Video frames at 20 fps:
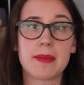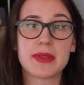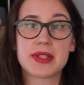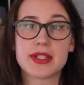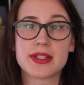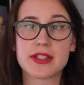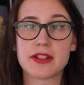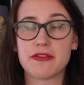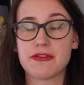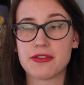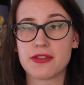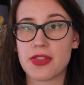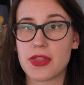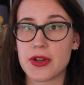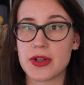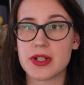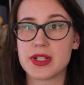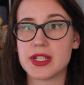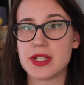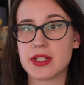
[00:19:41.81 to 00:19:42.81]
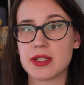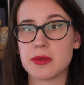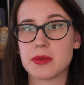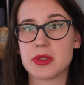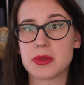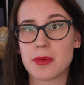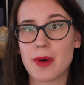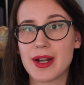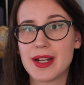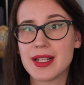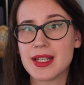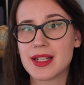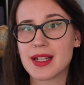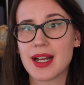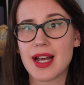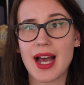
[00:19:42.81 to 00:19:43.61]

This is the 3rd year it was running.